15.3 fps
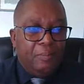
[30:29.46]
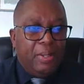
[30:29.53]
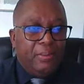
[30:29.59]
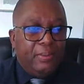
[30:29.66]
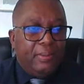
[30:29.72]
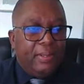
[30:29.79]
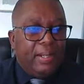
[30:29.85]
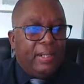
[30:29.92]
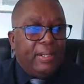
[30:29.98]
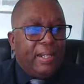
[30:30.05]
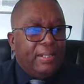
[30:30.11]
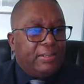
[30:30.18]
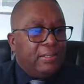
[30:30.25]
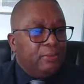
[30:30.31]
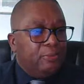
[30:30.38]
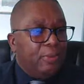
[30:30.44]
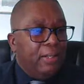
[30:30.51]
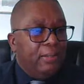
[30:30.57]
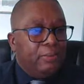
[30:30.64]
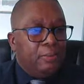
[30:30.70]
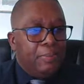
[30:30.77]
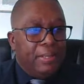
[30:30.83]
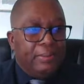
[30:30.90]
But at ICENS, we're a
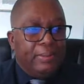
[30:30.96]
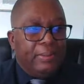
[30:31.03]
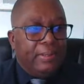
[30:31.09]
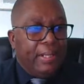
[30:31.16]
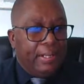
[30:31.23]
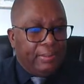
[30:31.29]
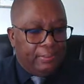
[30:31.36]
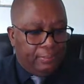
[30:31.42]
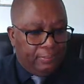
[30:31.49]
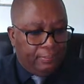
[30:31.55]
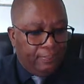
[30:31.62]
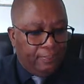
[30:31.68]
little better than that.